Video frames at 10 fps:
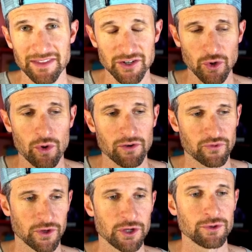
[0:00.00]
door
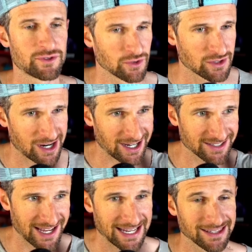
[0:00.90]
for you to
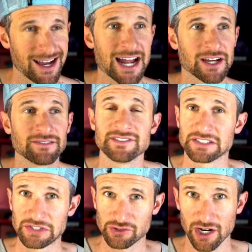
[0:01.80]
cause a lot of
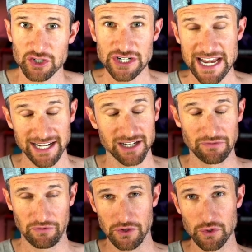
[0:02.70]
destruction and
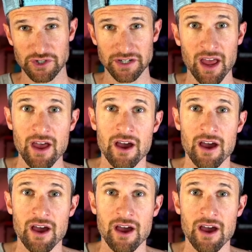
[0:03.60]
confusion